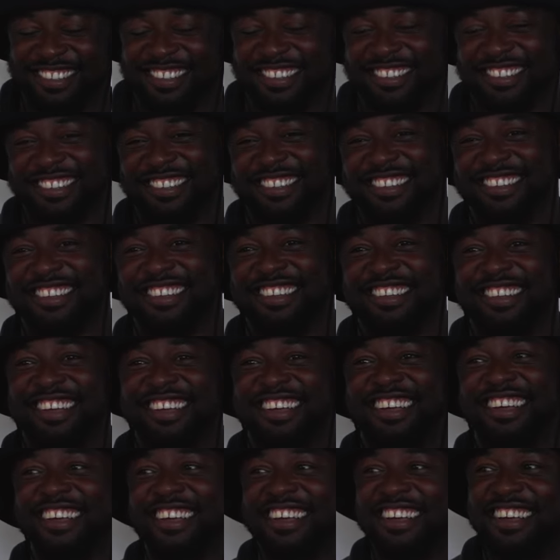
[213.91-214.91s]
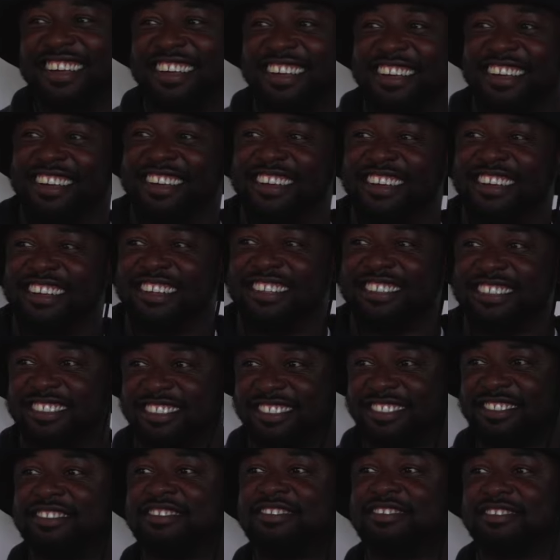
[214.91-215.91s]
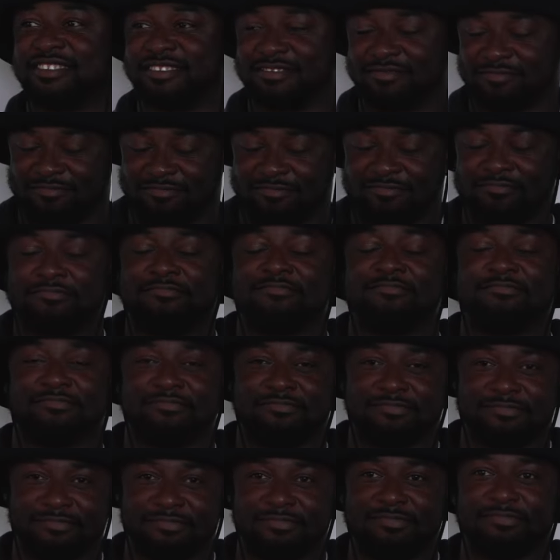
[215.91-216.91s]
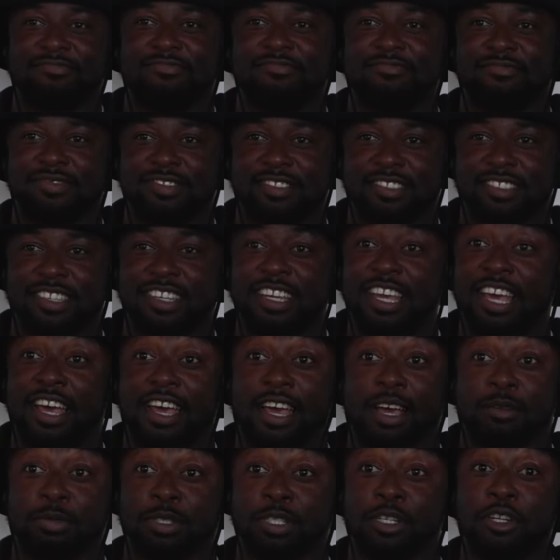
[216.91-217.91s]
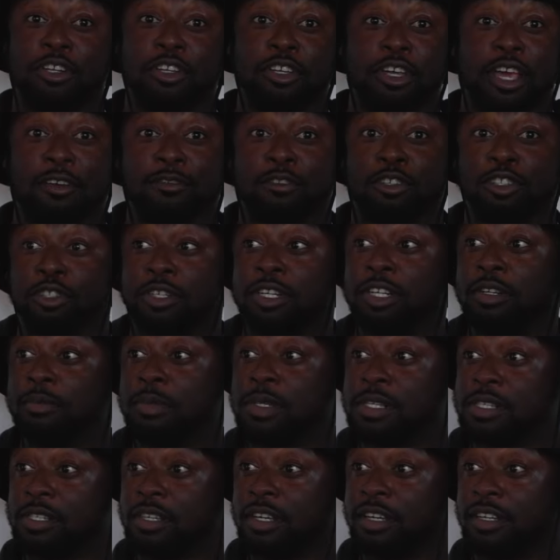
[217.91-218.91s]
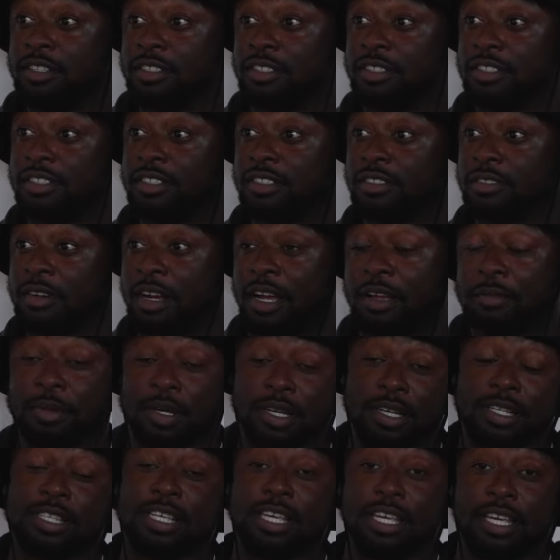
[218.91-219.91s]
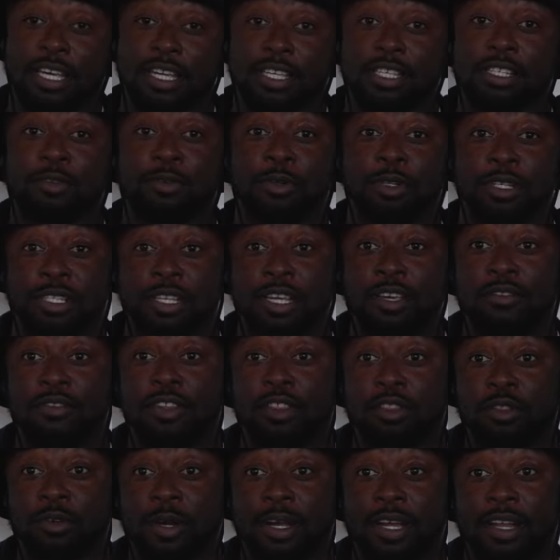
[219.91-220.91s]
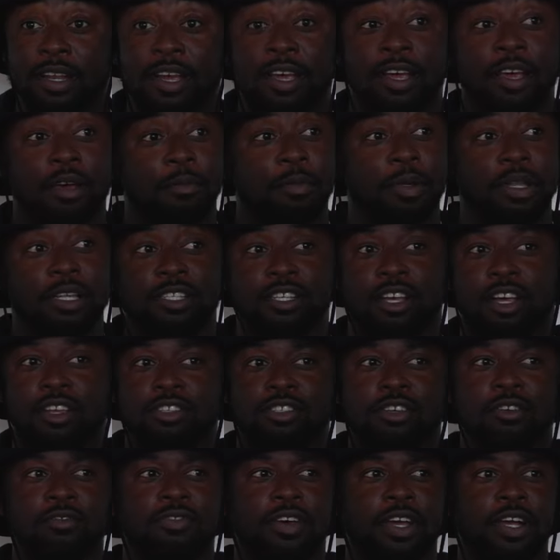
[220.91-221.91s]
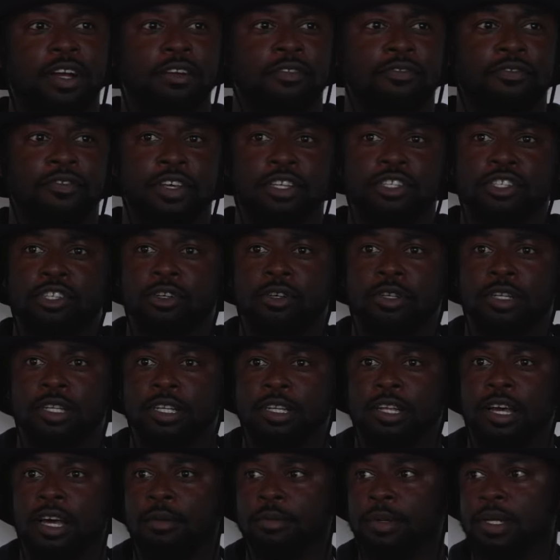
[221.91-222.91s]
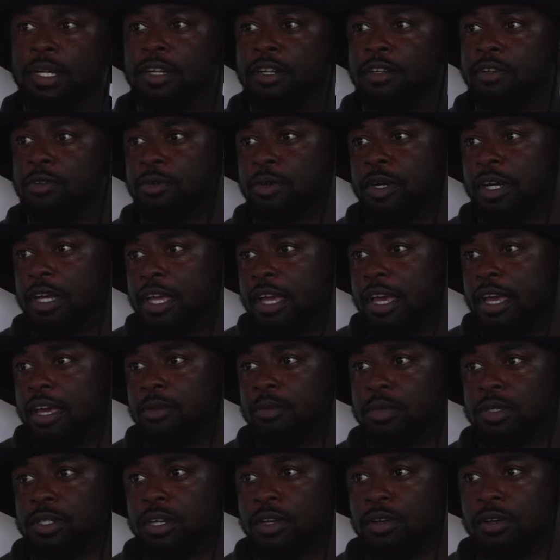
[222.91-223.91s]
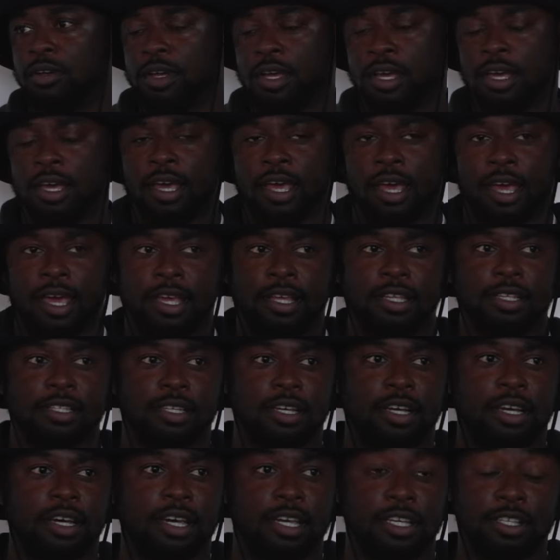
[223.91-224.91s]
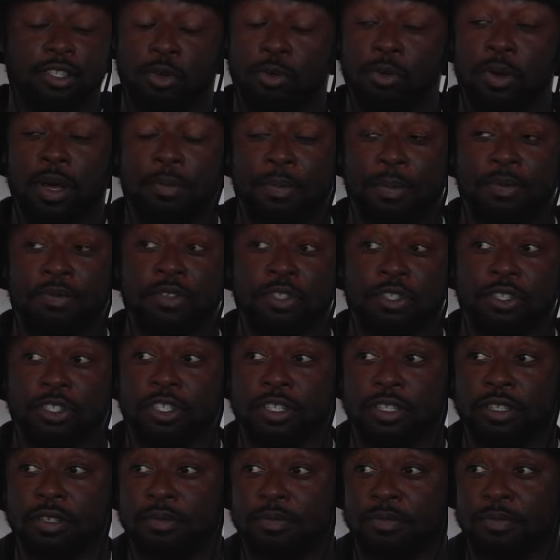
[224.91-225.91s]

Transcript: But the versatility he gives you almost as a fourth receiver there. Yeah, absolutely. You have to treat him as such. Right, because he is a receiving threat, but he's also very physical and dominant in the run game. So he's a weapon for sure.